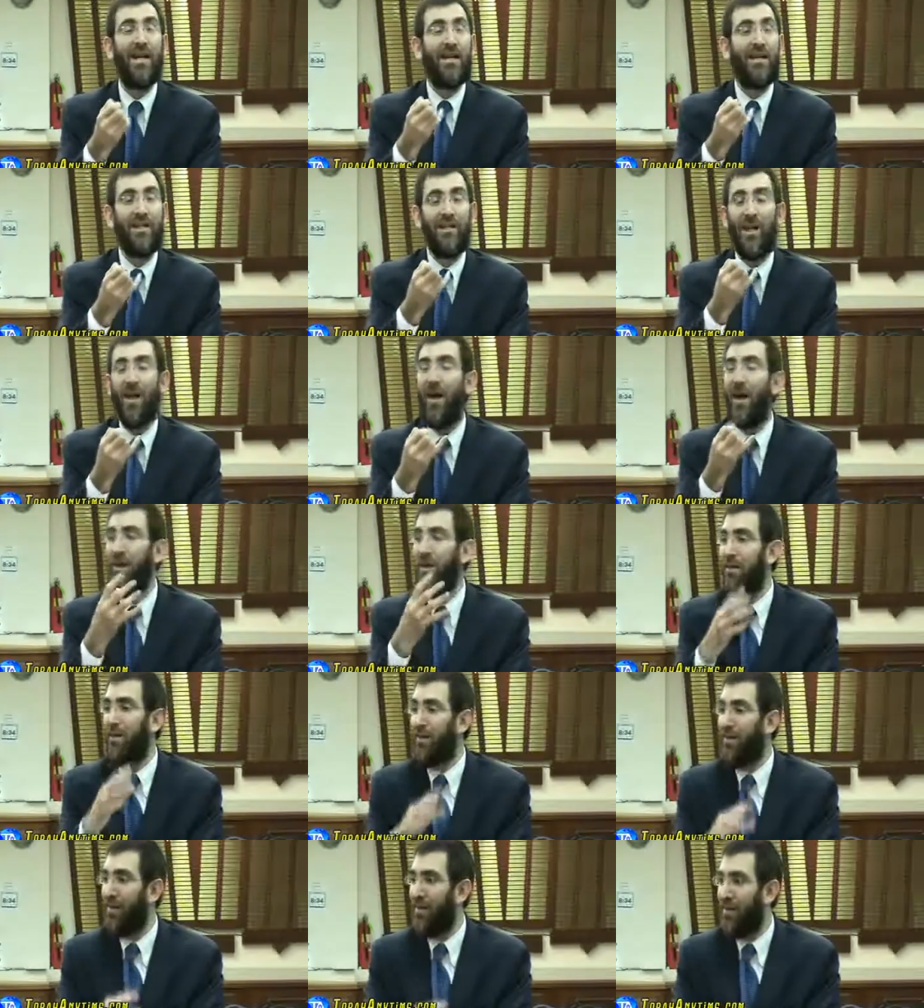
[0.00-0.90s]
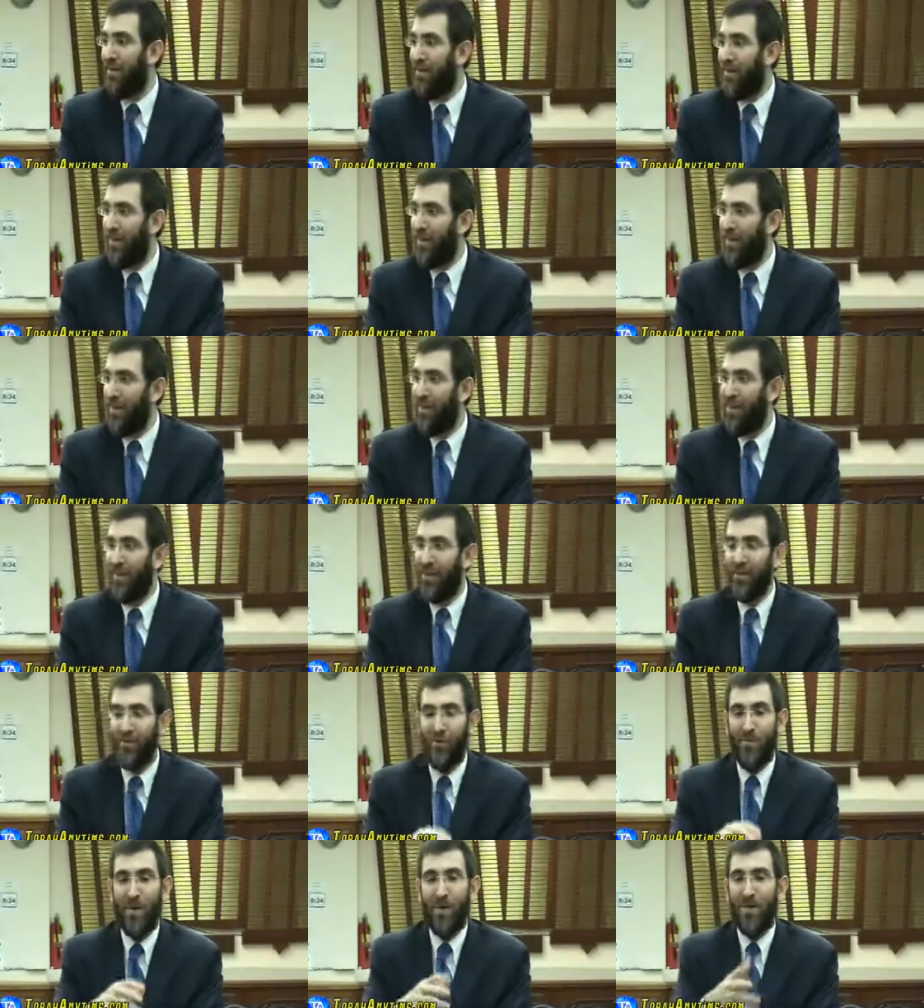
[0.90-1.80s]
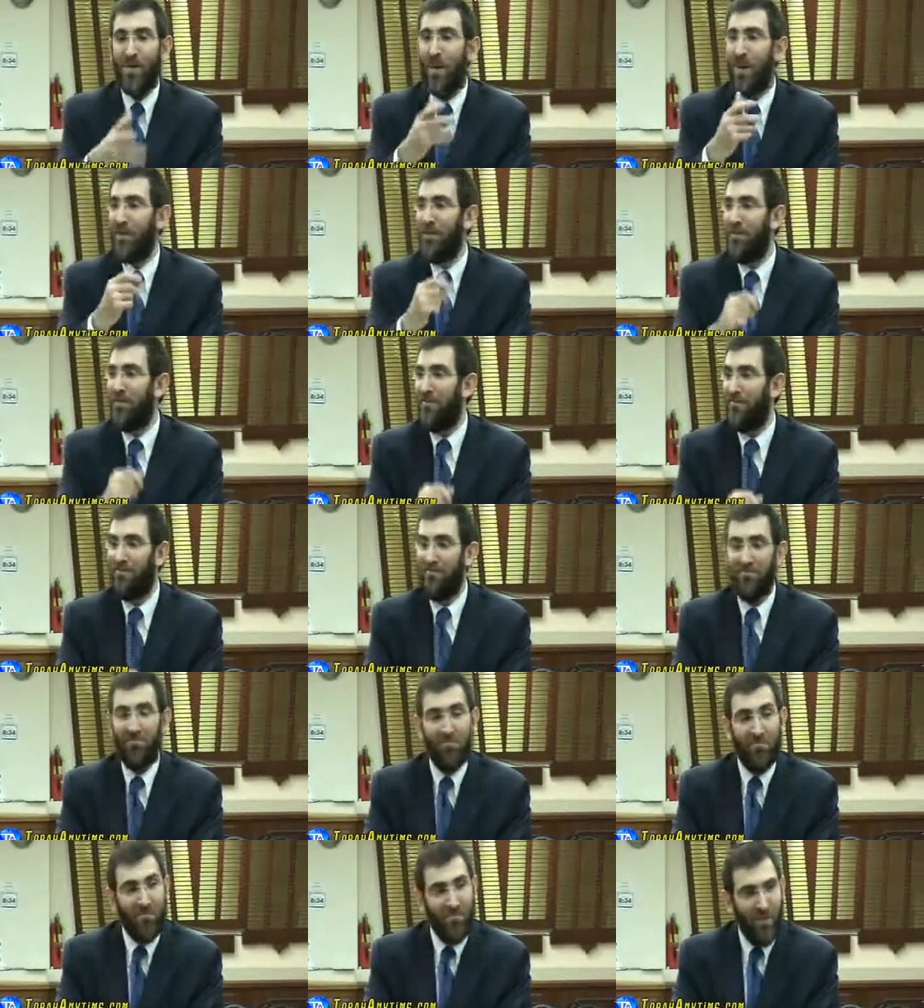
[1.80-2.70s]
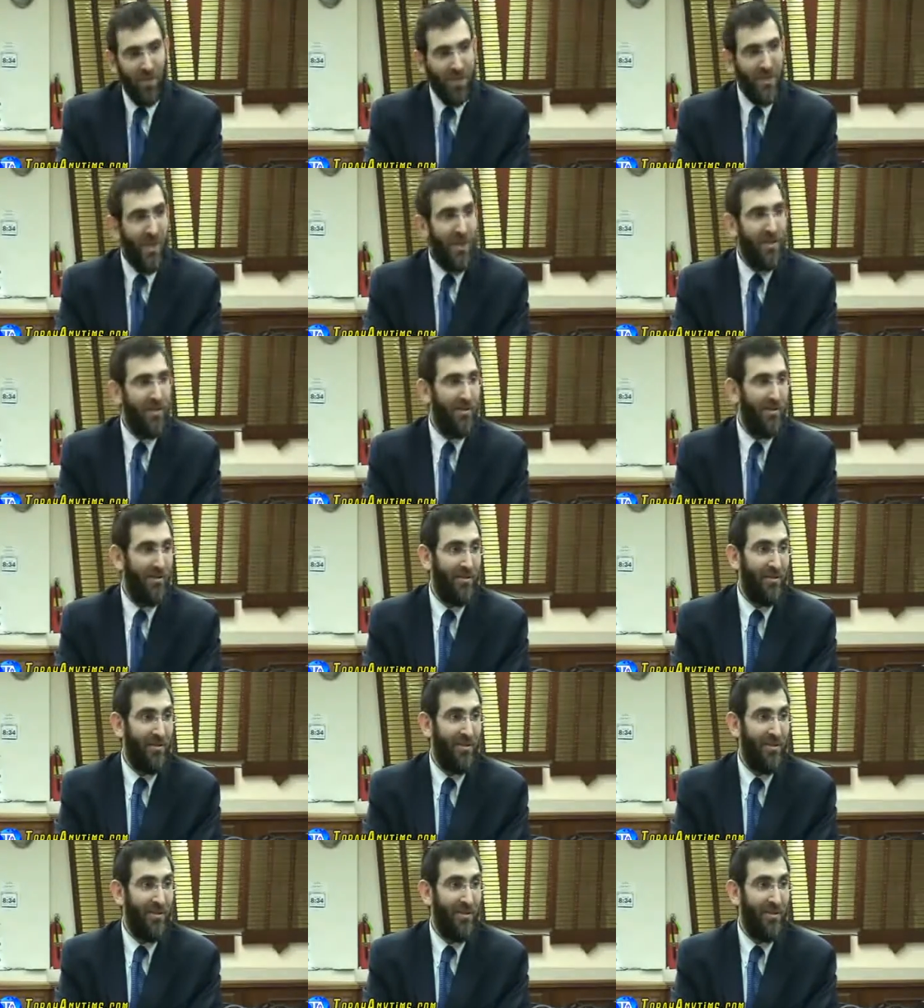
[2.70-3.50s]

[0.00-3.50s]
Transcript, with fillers: my son! You're my son. My son.